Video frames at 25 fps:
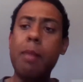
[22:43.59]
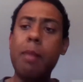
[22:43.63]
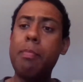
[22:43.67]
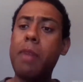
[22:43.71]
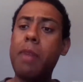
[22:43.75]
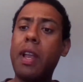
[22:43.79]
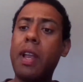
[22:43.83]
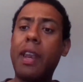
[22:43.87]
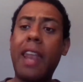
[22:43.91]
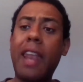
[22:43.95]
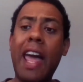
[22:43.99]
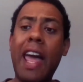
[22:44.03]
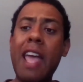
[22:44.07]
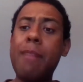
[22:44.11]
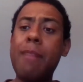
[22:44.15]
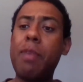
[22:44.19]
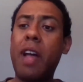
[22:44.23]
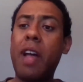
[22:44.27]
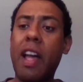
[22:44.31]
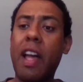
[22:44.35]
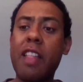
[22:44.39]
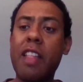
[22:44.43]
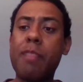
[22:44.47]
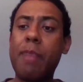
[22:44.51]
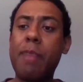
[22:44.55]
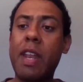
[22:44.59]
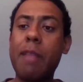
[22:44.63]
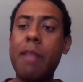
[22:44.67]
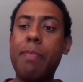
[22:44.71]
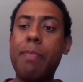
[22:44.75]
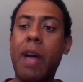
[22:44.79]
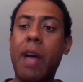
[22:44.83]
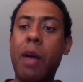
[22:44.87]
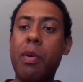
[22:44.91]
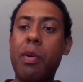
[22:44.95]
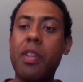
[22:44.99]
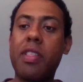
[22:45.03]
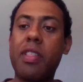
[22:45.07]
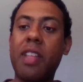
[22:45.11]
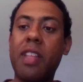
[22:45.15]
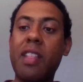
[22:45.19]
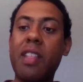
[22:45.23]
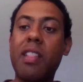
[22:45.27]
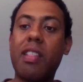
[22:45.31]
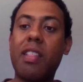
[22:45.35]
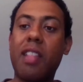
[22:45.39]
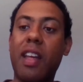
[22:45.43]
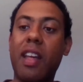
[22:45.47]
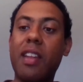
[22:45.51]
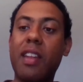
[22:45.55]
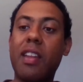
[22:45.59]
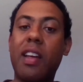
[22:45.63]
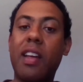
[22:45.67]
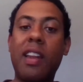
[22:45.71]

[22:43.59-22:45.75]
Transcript: but Labour has been in power since then,